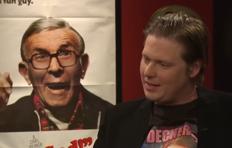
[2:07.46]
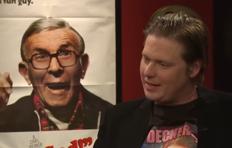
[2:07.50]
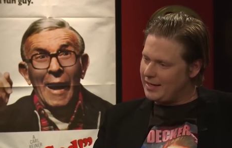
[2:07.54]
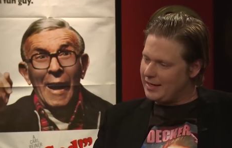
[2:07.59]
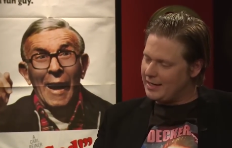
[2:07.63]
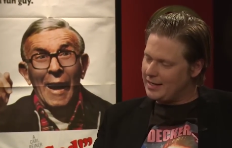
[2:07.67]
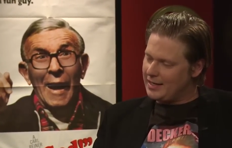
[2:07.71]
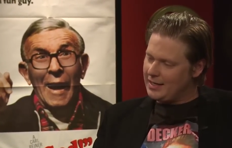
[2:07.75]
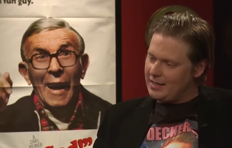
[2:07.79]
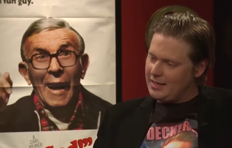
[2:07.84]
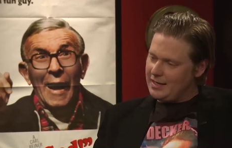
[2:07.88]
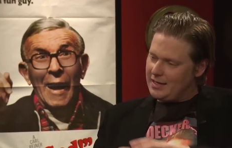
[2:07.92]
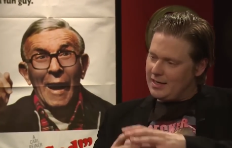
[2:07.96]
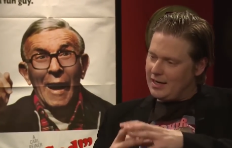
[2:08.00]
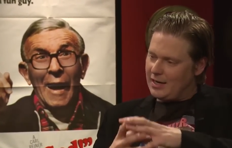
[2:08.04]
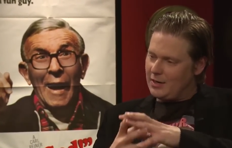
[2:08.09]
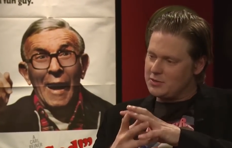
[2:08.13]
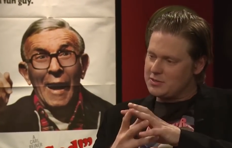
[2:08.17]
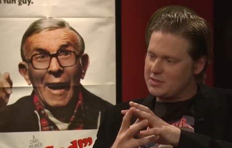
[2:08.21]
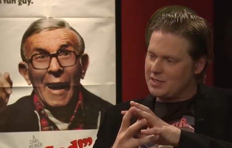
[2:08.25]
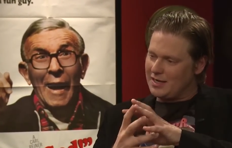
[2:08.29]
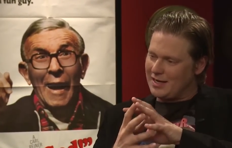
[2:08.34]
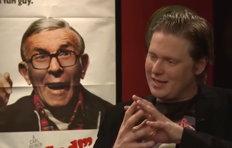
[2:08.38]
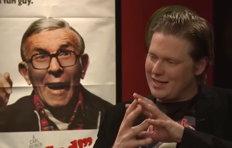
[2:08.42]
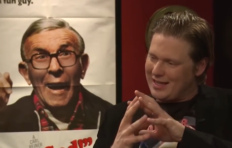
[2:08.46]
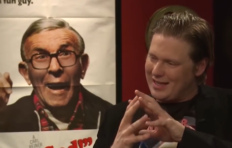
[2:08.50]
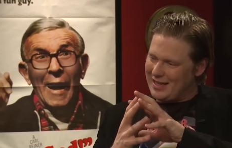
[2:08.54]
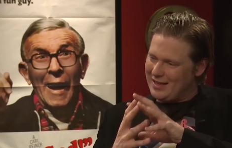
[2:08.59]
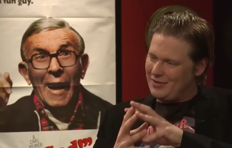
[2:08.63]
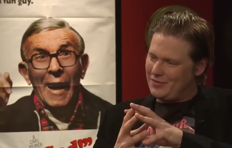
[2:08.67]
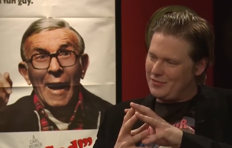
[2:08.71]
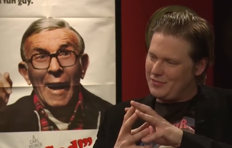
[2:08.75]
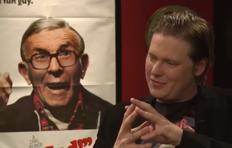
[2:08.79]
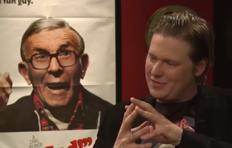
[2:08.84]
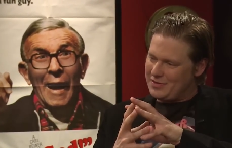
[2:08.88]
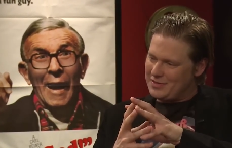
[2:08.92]
Speaker 1: like I was going to
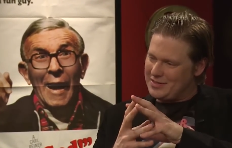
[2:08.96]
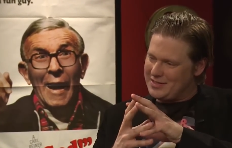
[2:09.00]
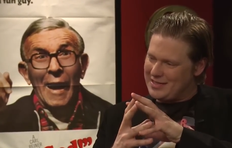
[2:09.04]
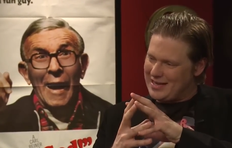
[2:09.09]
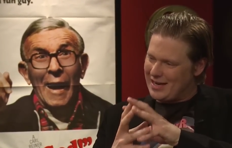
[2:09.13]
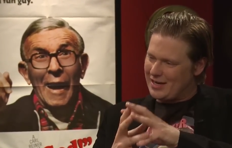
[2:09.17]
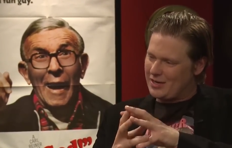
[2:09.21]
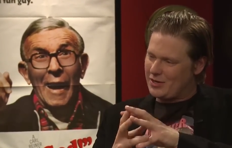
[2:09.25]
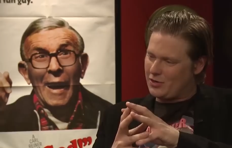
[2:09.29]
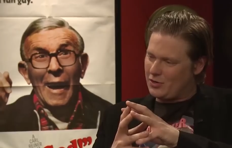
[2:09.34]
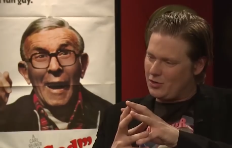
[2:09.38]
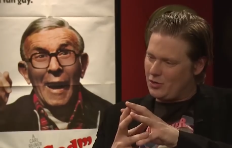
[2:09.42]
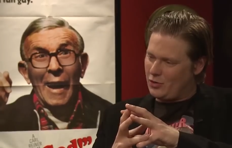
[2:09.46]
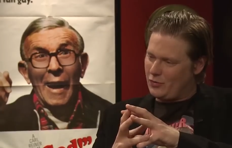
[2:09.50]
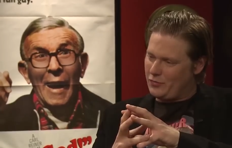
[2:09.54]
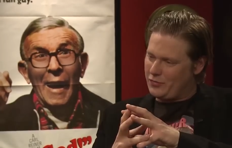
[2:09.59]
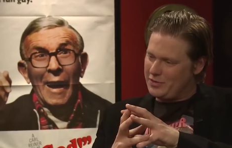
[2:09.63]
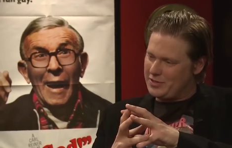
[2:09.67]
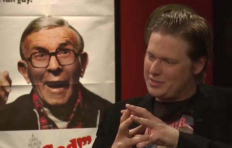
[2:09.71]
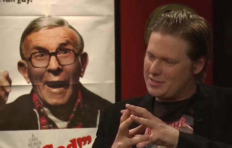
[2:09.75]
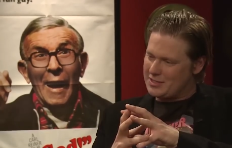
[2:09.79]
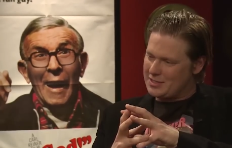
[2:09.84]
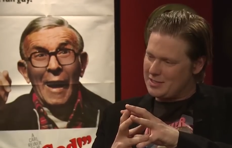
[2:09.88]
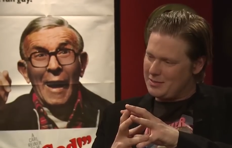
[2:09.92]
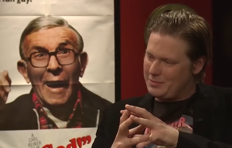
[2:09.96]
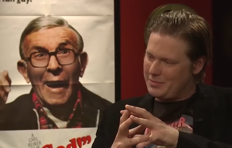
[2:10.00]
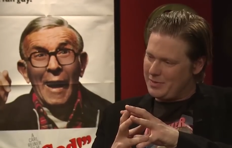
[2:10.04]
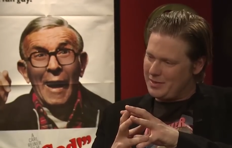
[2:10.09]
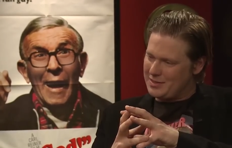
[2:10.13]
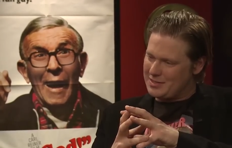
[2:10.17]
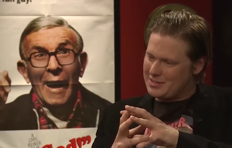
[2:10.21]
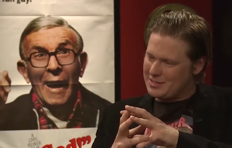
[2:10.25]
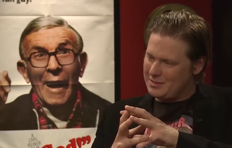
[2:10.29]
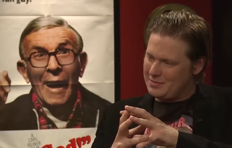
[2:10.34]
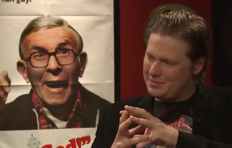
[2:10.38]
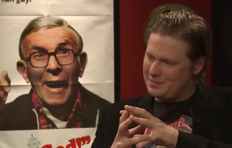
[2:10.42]
give Decker over to
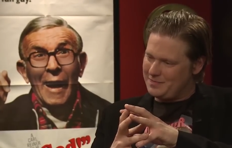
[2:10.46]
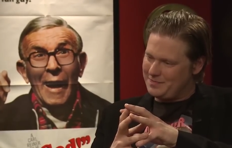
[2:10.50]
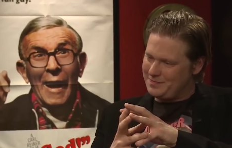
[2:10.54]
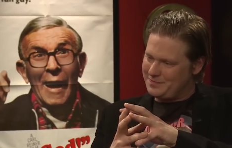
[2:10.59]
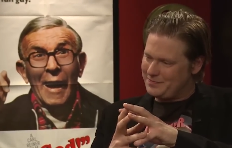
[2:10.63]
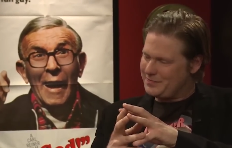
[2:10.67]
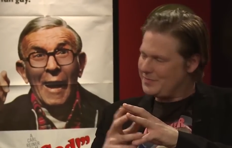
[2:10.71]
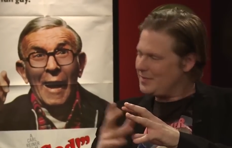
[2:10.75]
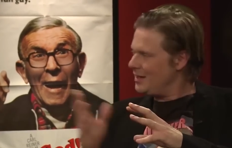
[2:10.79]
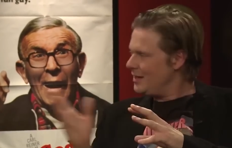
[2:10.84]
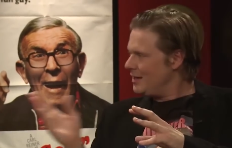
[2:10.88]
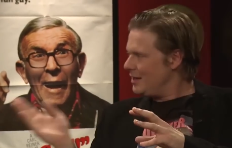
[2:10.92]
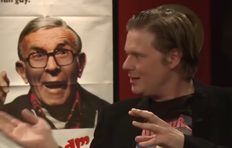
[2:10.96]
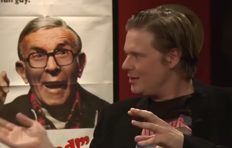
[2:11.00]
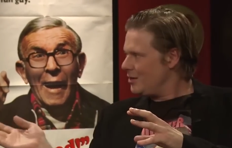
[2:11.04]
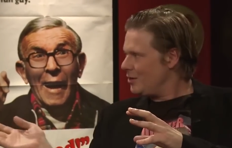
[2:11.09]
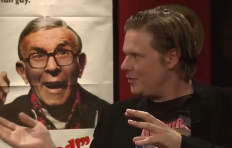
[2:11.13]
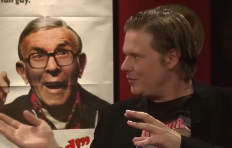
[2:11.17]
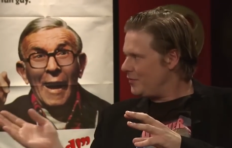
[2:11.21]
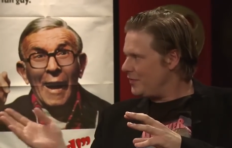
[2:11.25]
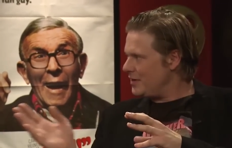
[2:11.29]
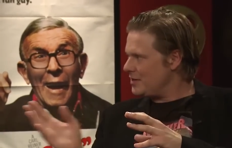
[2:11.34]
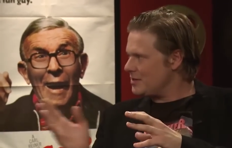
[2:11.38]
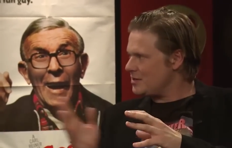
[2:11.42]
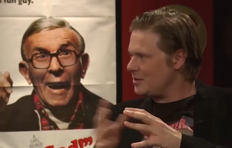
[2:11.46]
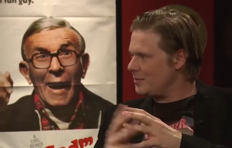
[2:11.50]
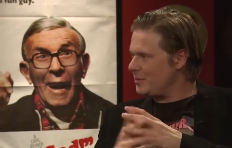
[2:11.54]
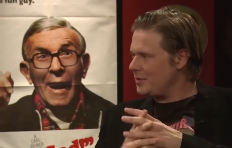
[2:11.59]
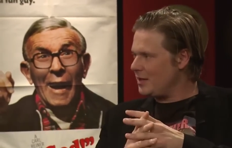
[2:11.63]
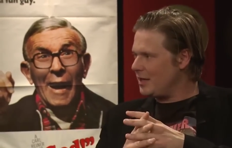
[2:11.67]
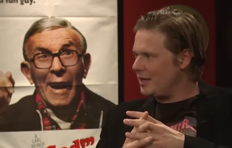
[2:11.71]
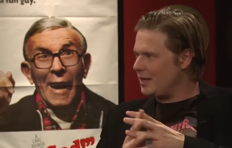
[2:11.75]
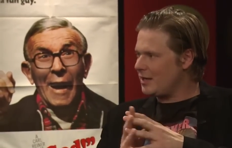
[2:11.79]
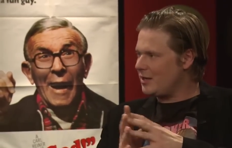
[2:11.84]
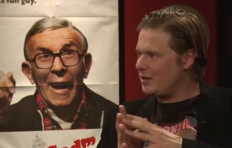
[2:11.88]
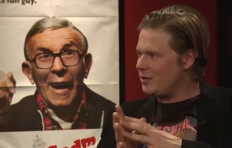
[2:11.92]
somebody
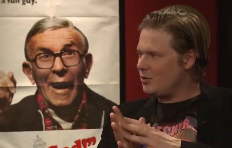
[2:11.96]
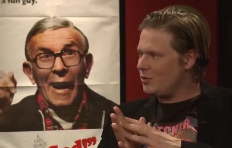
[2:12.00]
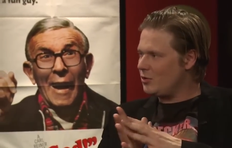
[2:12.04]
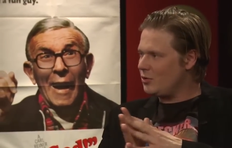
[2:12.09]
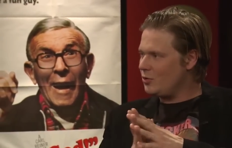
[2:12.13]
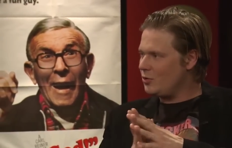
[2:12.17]
like you